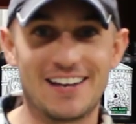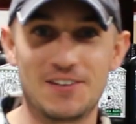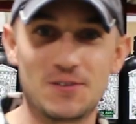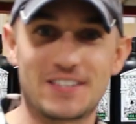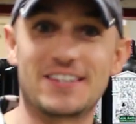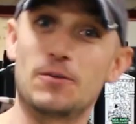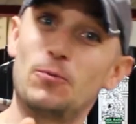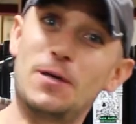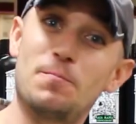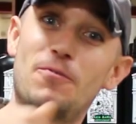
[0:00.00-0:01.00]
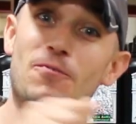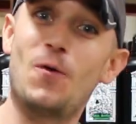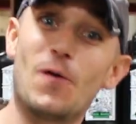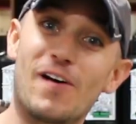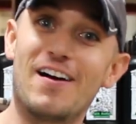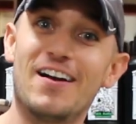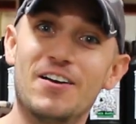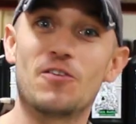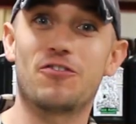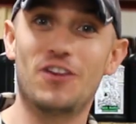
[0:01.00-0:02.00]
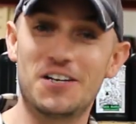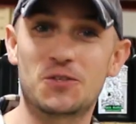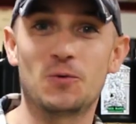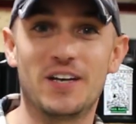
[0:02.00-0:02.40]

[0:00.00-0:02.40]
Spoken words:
it and use it the week before your flush